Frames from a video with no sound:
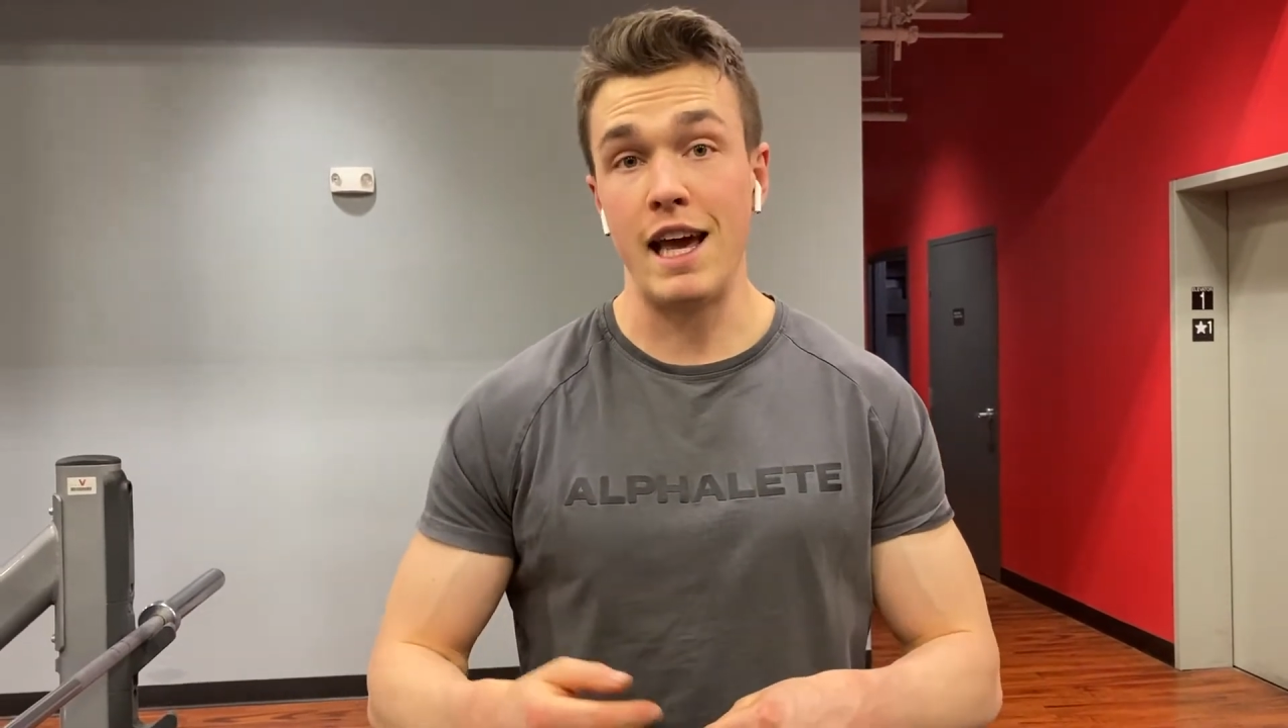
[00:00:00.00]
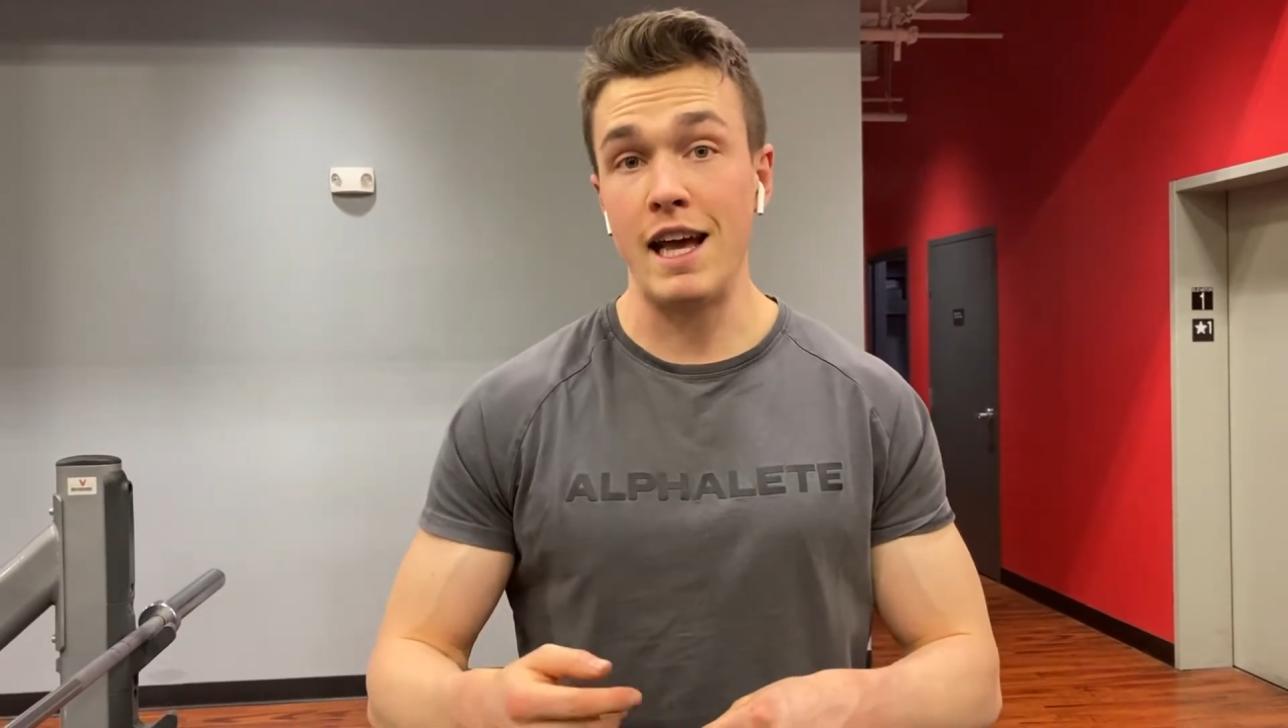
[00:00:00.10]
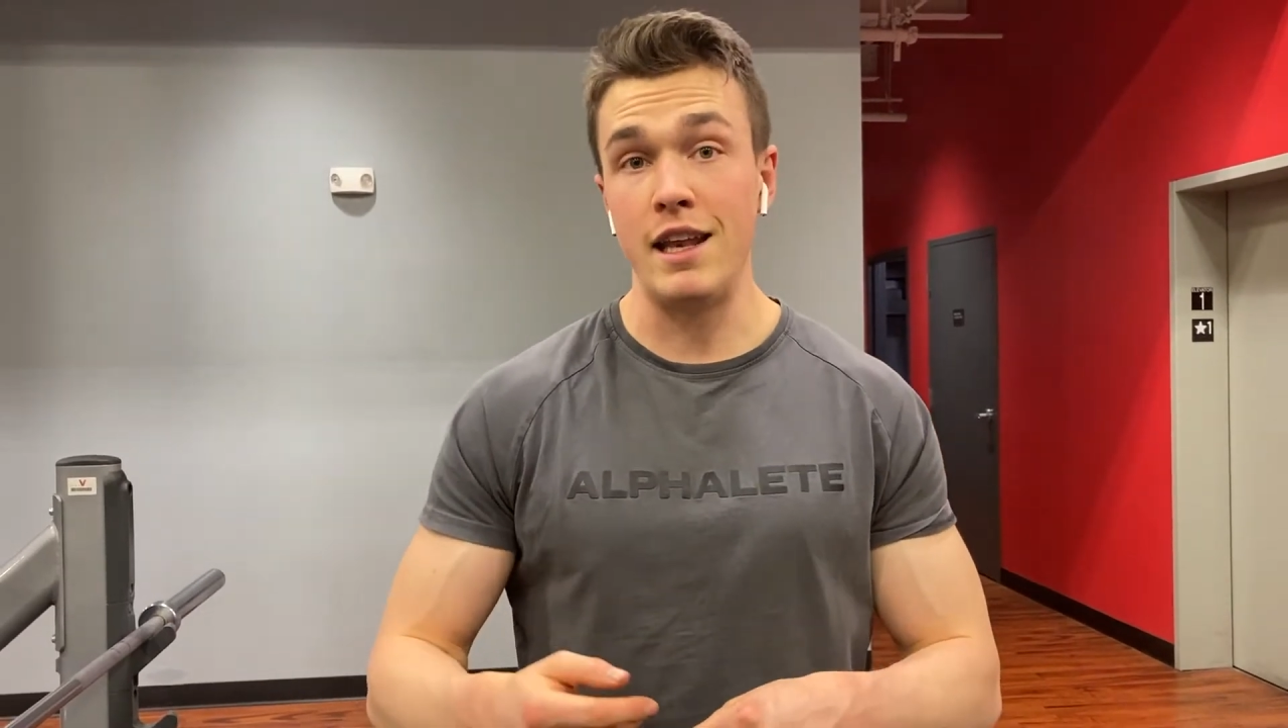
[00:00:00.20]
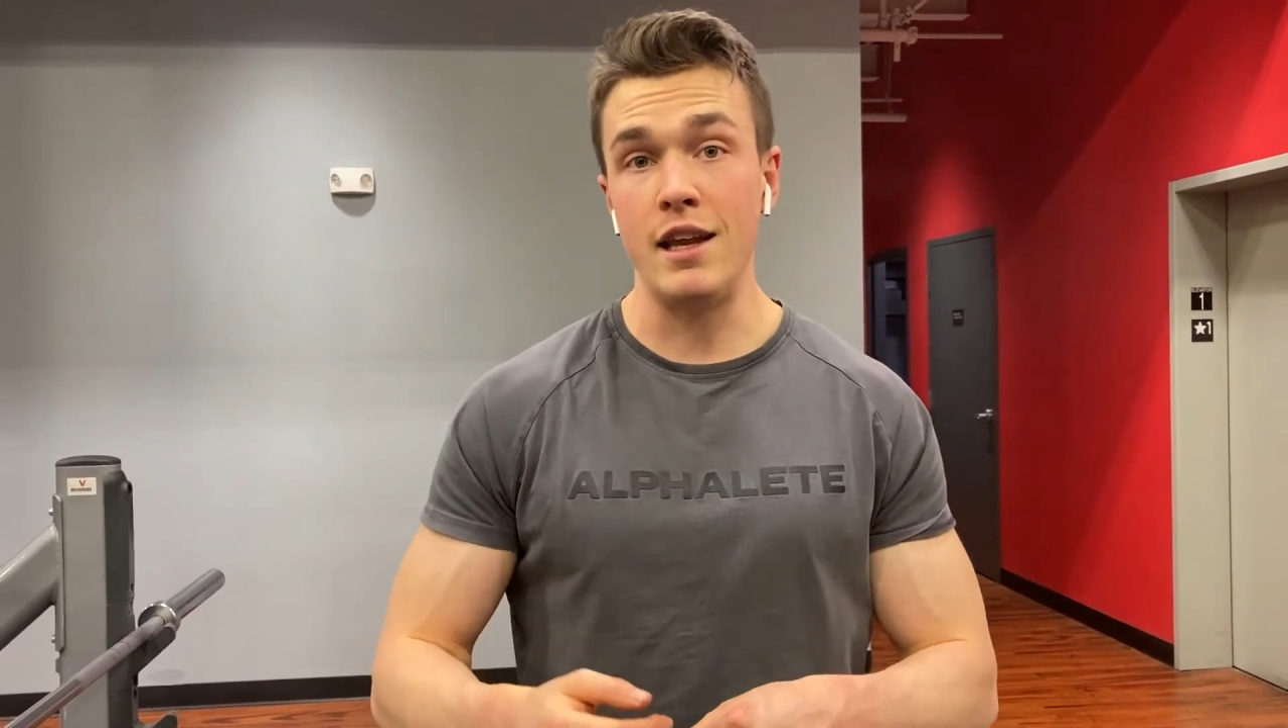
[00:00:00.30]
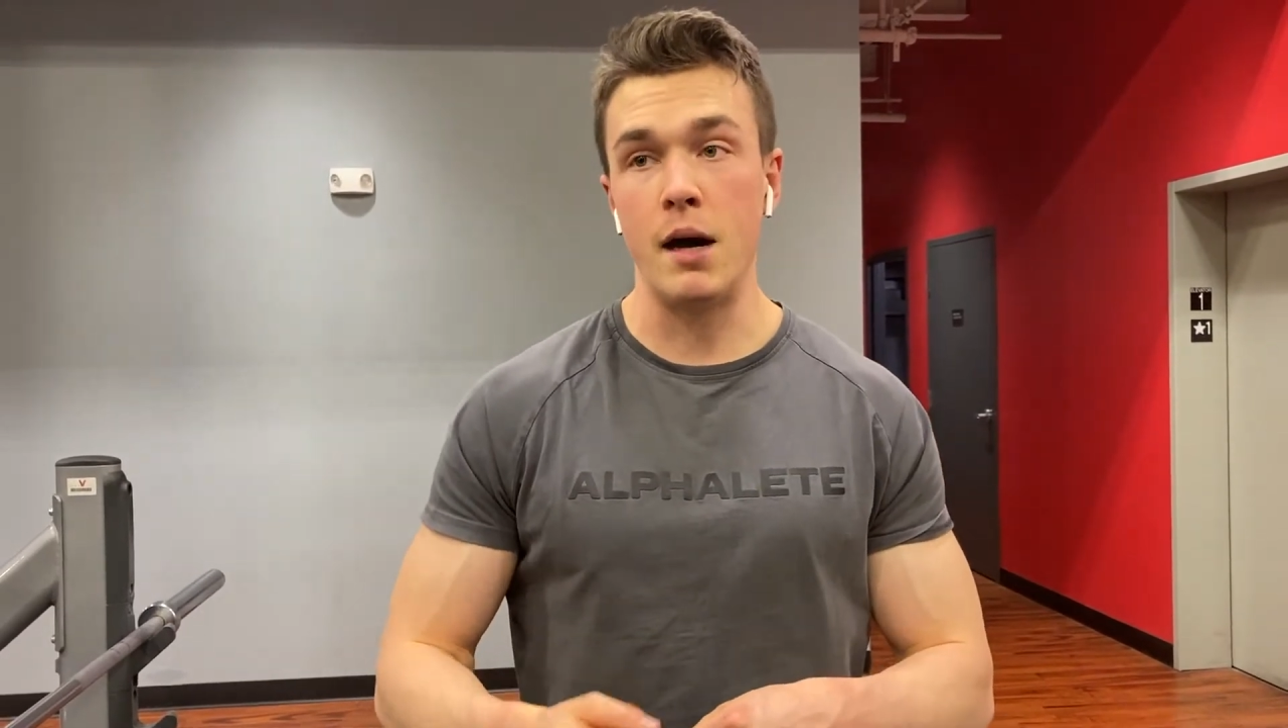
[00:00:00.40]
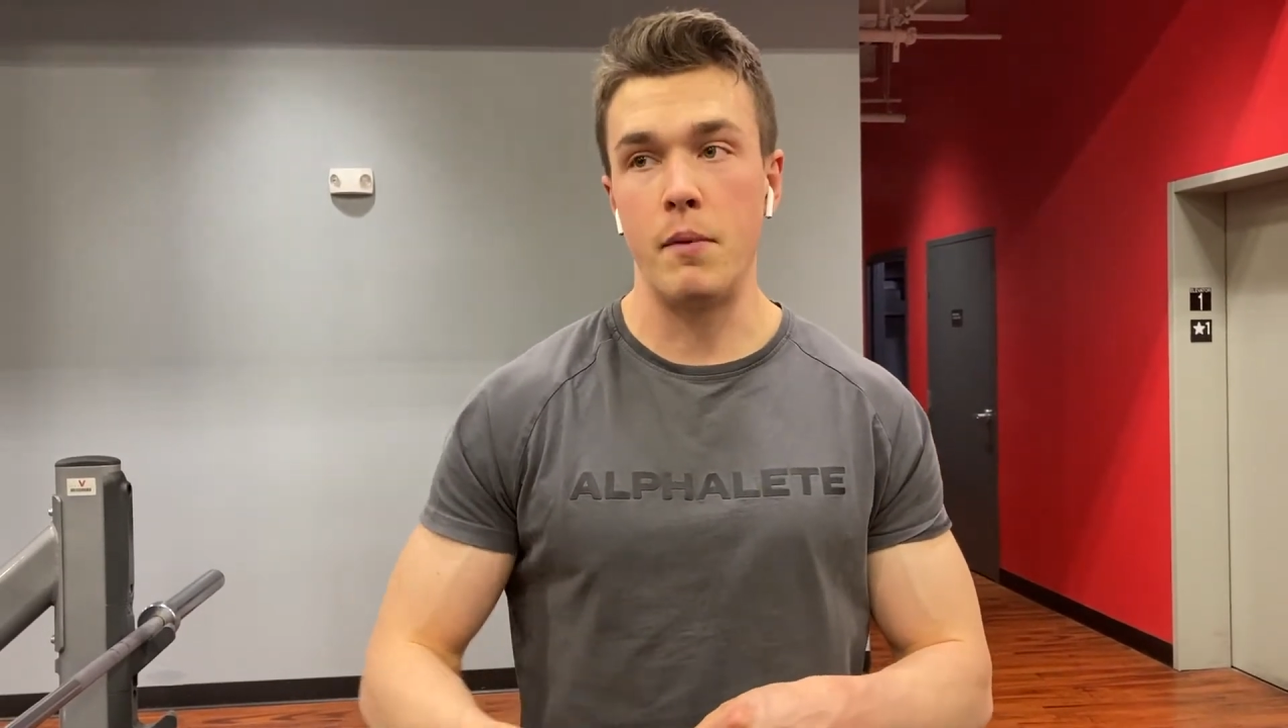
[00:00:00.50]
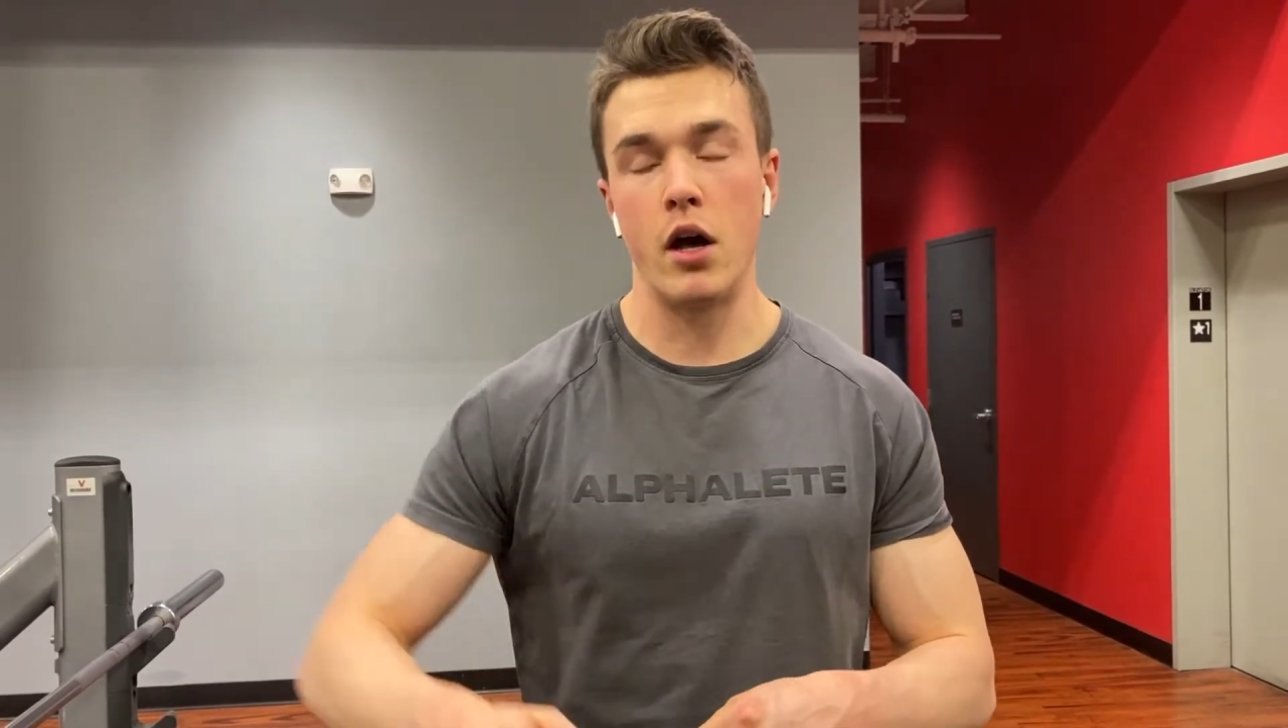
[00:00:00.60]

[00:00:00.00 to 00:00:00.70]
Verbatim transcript: end up